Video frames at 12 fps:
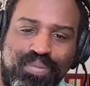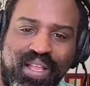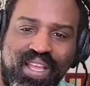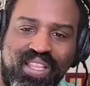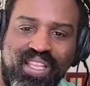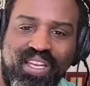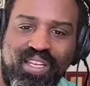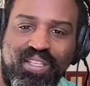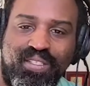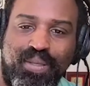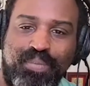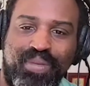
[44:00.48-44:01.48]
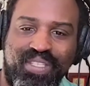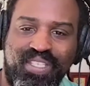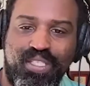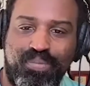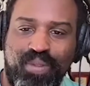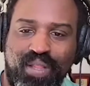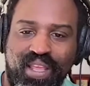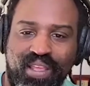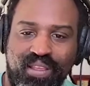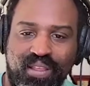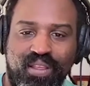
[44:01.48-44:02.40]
play than it is a business play.